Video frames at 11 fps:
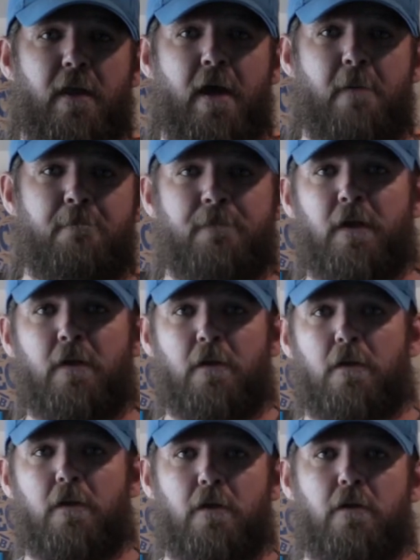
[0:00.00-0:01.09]
of that,
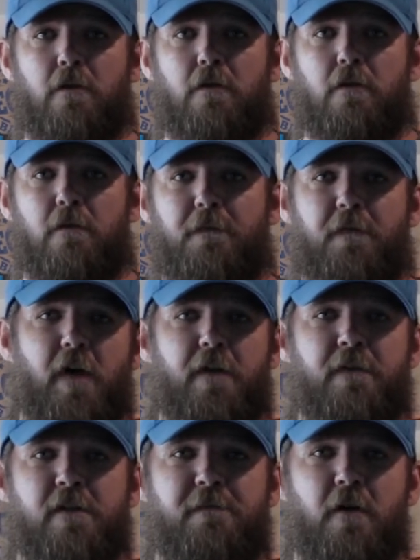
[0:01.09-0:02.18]
if you've gotten this